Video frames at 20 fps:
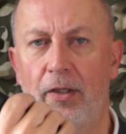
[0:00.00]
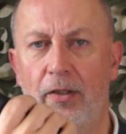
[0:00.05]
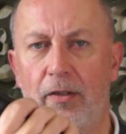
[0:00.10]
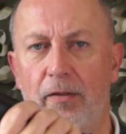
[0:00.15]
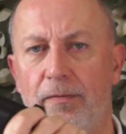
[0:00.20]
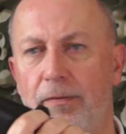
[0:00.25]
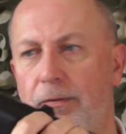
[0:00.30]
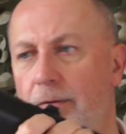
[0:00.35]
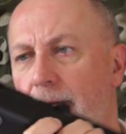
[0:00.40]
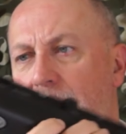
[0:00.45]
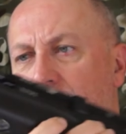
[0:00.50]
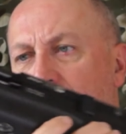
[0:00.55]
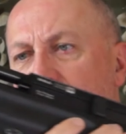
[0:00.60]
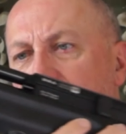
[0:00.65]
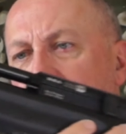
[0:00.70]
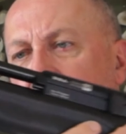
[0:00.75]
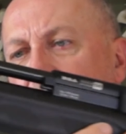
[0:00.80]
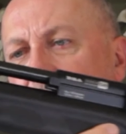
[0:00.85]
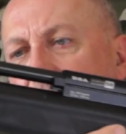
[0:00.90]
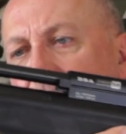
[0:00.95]
The forend
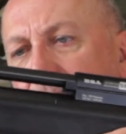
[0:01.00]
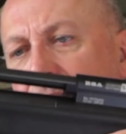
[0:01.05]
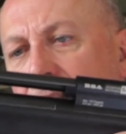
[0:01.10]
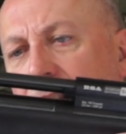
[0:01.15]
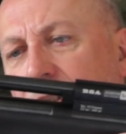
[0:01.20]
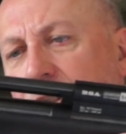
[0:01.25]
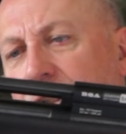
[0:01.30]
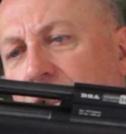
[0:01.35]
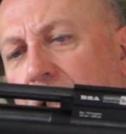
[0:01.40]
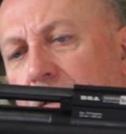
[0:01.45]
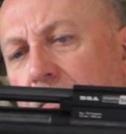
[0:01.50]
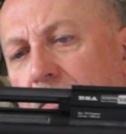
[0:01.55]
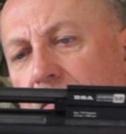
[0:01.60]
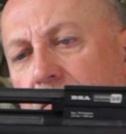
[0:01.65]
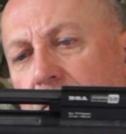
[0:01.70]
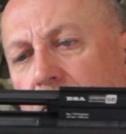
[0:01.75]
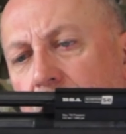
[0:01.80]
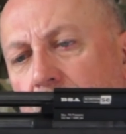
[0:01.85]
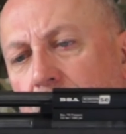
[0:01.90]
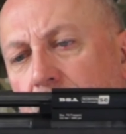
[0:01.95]
takes the shape
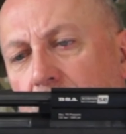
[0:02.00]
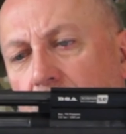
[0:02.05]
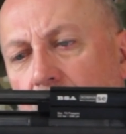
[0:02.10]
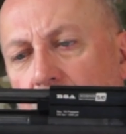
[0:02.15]
of a